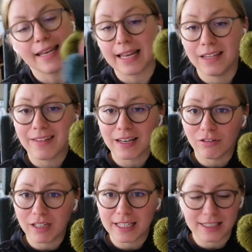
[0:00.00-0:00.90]

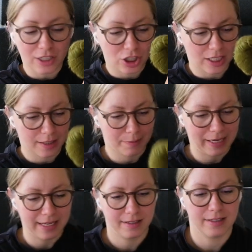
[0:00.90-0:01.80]
L'Anivendole is a chic
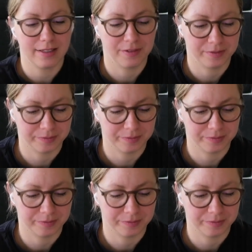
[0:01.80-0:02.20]
blend.